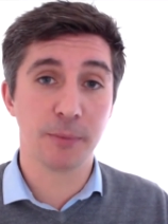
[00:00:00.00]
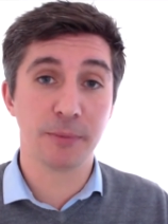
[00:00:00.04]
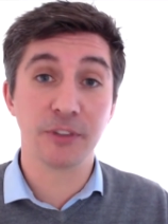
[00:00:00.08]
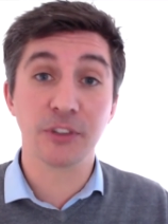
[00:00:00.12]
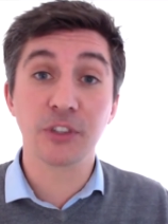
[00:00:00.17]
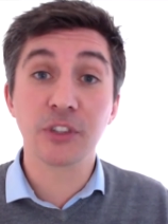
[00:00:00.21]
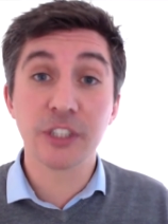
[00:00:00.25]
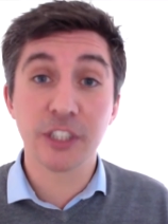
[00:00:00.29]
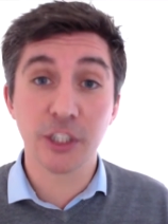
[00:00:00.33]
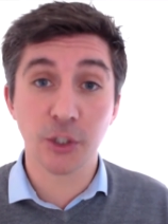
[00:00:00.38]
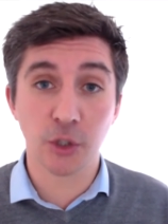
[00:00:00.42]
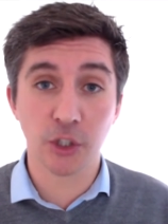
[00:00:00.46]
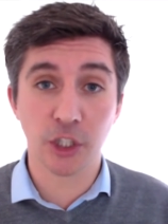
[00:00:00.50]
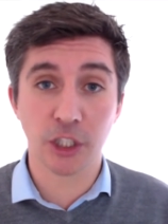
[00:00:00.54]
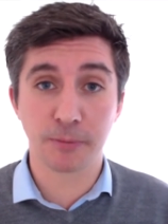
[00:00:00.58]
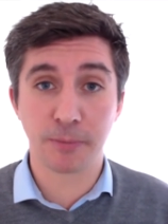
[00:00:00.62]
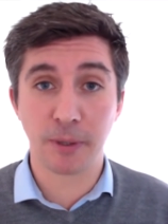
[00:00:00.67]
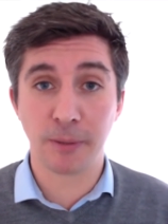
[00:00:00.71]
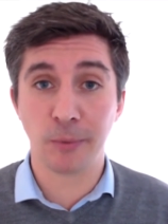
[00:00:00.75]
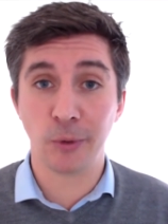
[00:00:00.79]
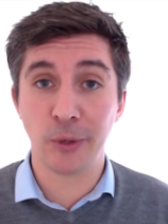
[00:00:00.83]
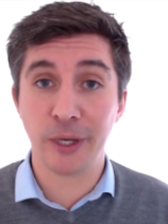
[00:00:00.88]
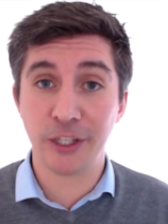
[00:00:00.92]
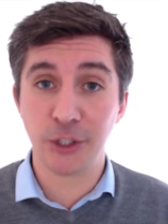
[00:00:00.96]
you've still got those
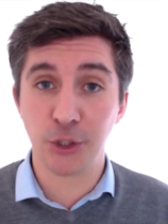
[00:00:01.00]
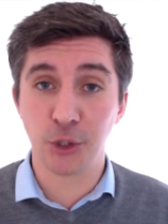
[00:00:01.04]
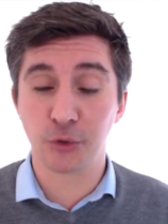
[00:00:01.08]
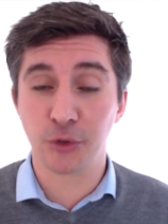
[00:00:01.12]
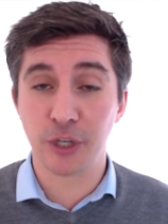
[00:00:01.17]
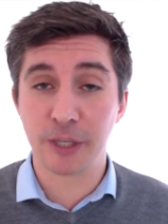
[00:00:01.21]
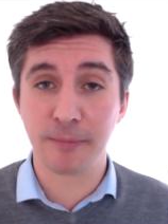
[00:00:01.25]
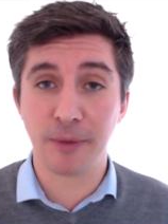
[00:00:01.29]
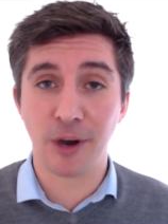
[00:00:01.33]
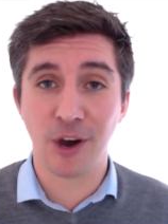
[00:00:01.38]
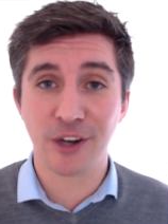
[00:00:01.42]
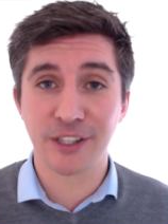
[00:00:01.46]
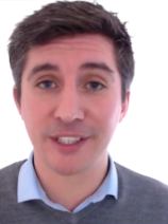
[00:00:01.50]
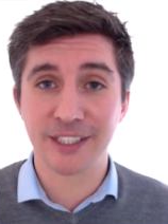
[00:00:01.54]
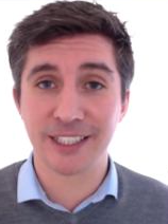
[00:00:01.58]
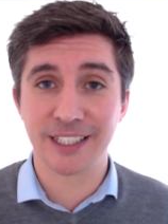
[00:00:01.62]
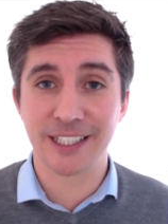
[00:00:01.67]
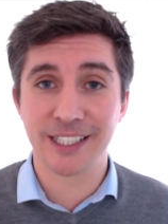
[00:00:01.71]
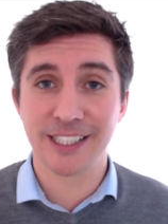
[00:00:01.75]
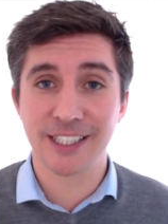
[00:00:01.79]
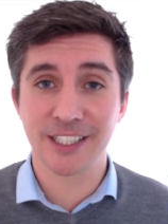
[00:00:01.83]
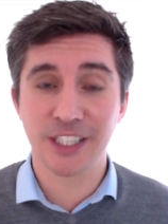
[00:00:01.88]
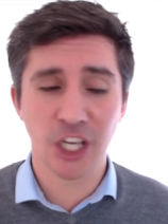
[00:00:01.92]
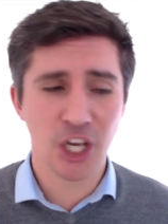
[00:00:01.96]
people in your remarketing
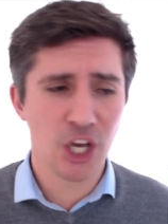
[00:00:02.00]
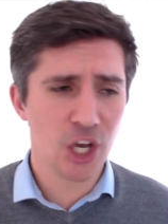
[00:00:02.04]
list.